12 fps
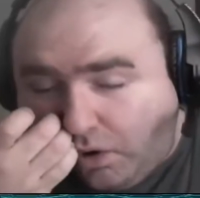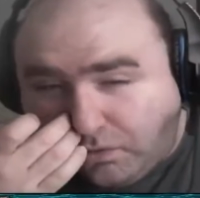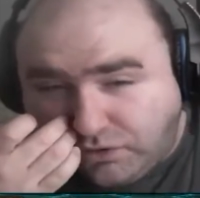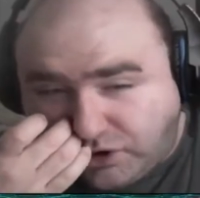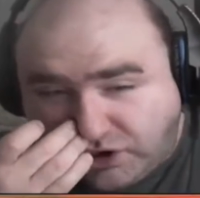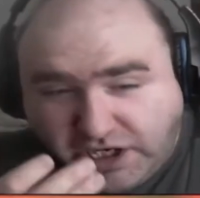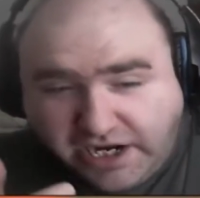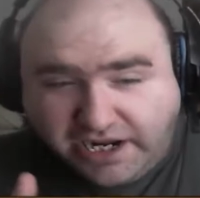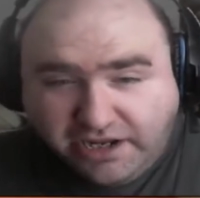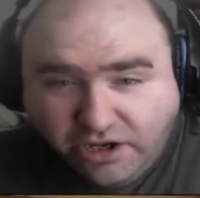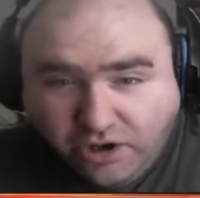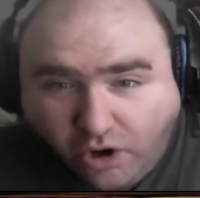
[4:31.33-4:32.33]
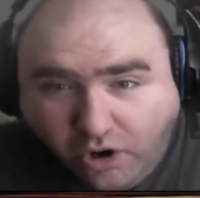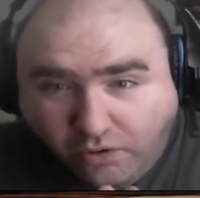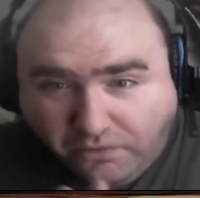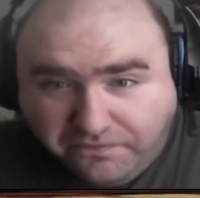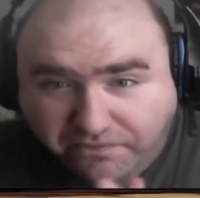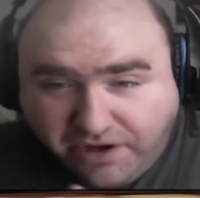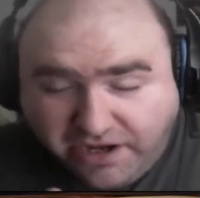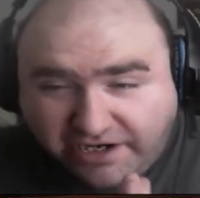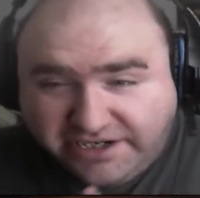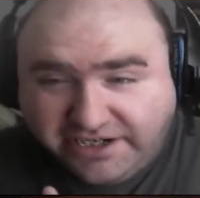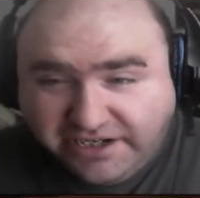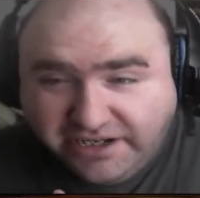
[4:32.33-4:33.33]
Oh shit! Oh
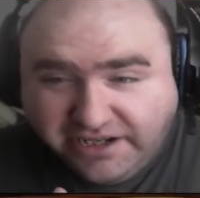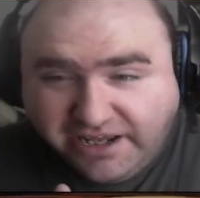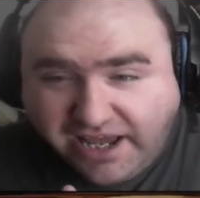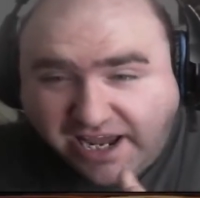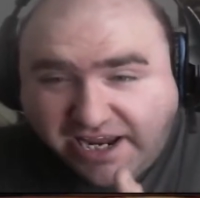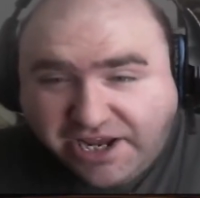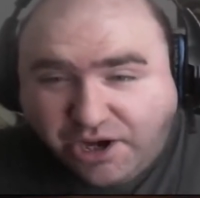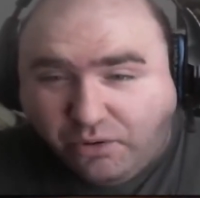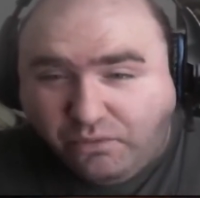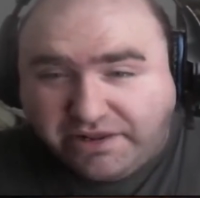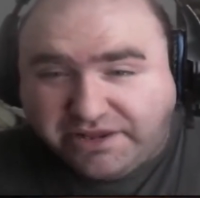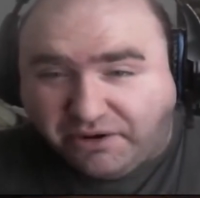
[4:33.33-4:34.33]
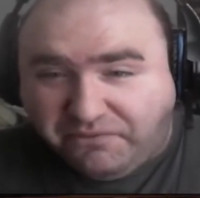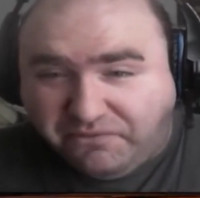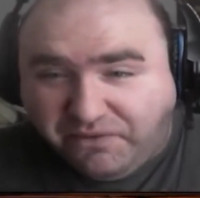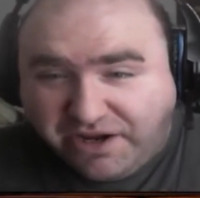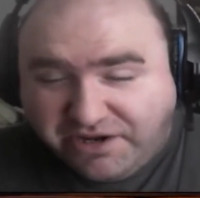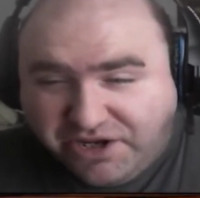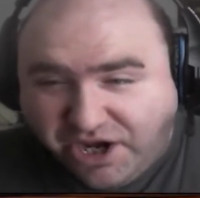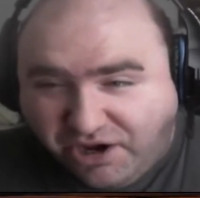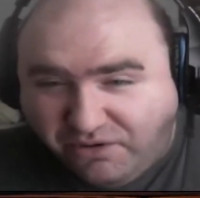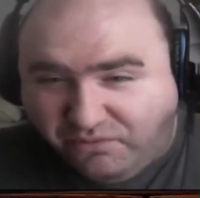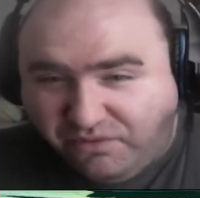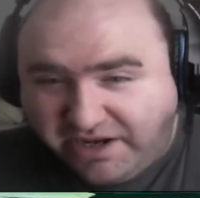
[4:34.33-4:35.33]
fuck! Hey yo, what the fuck? Yo,
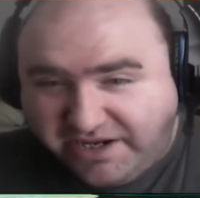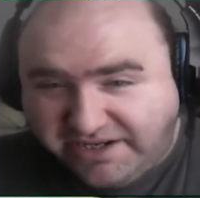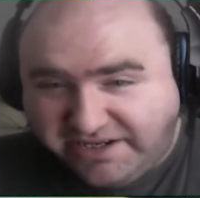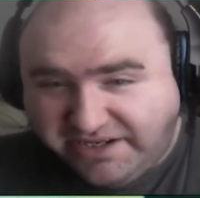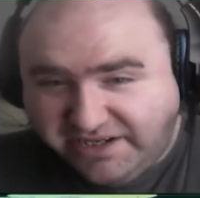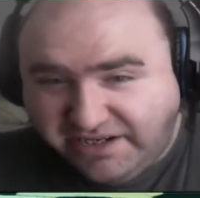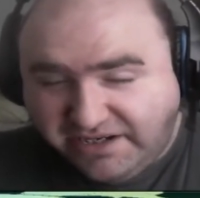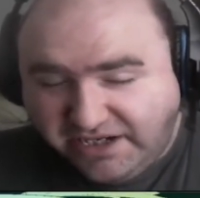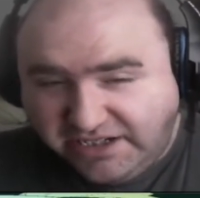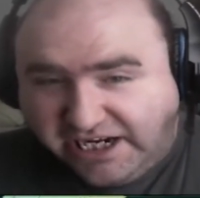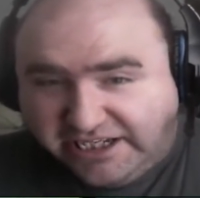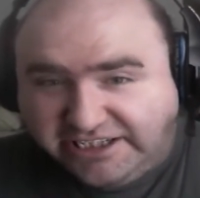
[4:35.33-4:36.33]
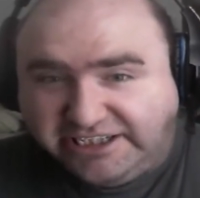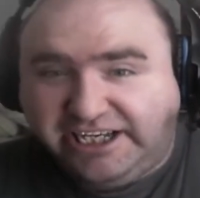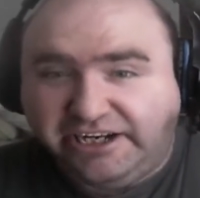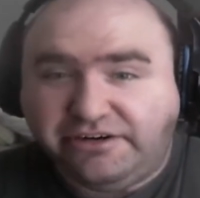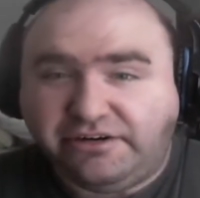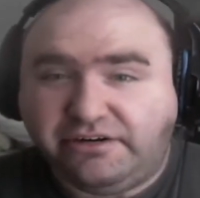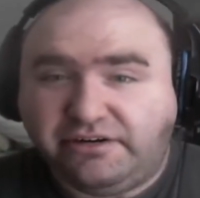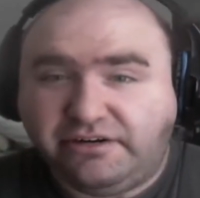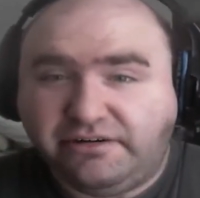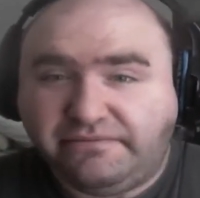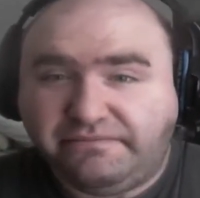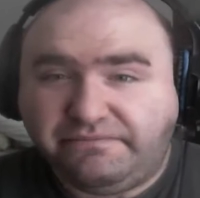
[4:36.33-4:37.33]
what? Is that Cinder?
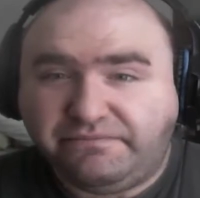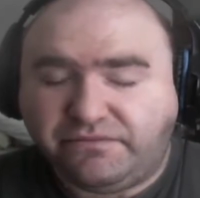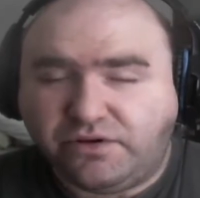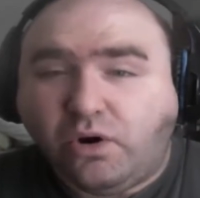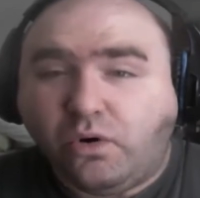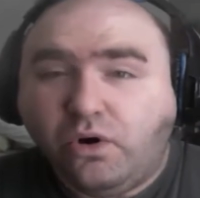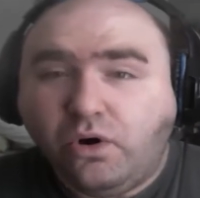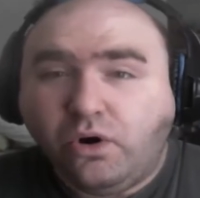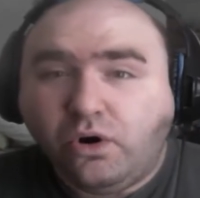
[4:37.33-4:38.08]
No!